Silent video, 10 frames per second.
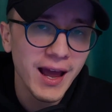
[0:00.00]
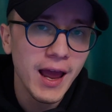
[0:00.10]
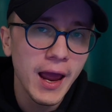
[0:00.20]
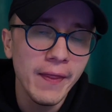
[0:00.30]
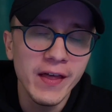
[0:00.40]

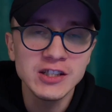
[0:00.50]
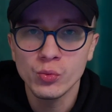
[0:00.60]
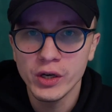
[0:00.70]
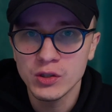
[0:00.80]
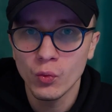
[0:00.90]
And that's the
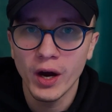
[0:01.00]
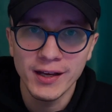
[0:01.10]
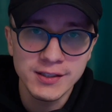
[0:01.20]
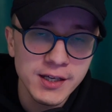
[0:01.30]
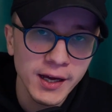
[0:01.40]
reason why I
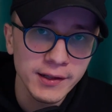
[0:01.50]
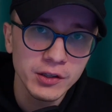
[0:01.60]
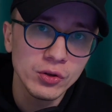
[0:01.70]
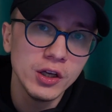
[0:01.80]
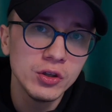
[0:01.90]
said
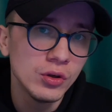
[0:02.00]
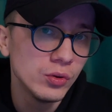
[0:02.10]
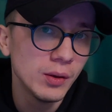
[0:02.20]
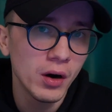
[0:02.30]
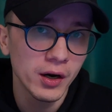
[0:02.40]
that you need to do
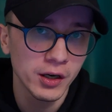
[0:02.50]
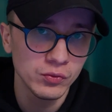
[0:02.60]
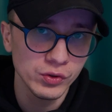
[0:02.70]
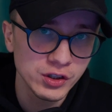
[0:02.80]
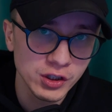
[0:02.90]
the market
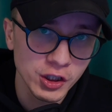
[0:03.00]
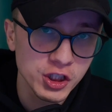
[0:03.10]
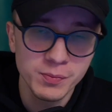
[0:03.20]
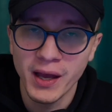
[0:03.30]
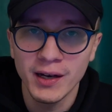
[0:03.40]
research.
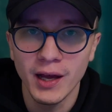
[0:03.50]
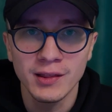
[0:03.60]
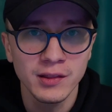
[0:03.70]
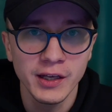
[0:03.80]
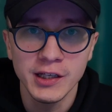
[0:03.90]
Spend
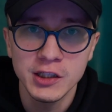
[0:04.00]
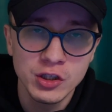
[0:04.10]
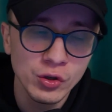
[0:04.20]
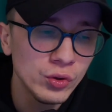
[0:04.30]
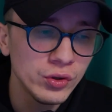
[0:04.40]
at least
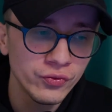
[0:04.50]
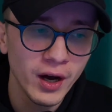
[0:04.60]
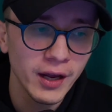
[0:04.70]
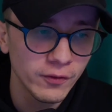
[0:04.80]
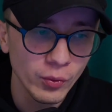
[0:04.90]
2 to
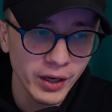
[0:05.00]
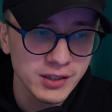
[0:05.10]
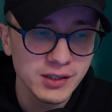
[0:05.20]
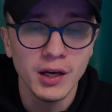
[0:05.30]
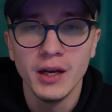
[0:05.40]
5
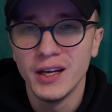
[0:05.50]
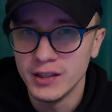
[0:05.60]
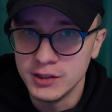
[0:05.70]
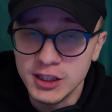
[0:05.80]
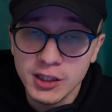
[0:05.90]
weeks
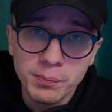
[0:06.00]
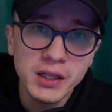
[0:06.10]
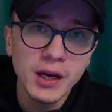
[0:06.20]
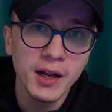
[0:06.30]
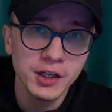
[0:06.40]

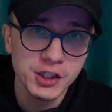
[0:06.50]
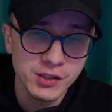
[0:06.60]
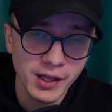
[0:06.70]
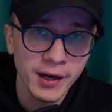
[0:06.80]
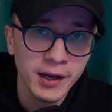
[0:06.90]
deeply
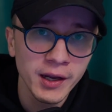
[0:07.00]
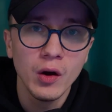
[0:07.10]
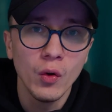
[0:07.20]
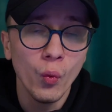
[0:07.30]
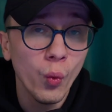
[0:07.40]
understanding
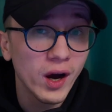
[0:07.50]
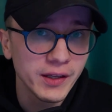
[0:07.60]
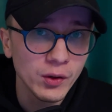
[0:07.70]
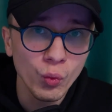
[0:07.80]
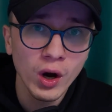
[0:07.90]
what
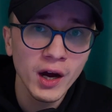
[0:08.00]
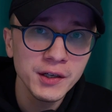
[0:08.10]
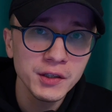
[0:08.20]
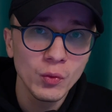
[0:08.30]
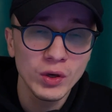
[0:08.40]
they
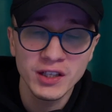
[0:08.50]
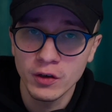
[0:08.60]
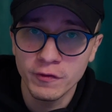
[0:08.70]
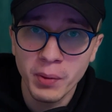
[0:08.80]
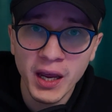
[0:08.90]
want, what kind
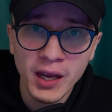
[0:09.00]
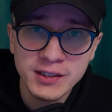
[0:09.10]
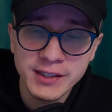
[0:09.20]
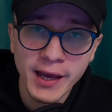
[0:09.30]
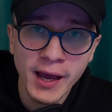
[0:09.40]
of
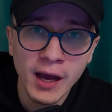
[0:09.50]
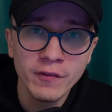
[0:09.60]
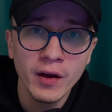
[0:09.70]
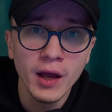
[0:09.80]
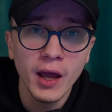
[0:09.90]
pains they
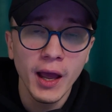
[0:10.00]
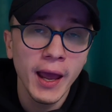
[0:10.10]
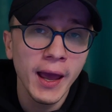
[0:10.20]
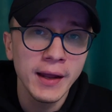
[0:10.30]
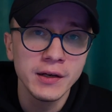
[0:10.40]
have,
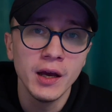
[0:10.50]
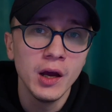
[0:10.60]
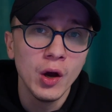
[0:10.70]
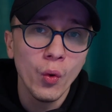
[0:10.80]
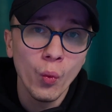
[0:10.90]
and
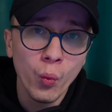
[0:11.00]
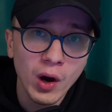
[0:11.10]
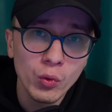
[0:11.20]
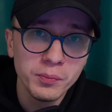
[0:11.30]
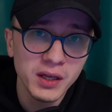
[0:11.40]

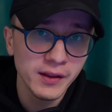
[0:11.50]
what would be their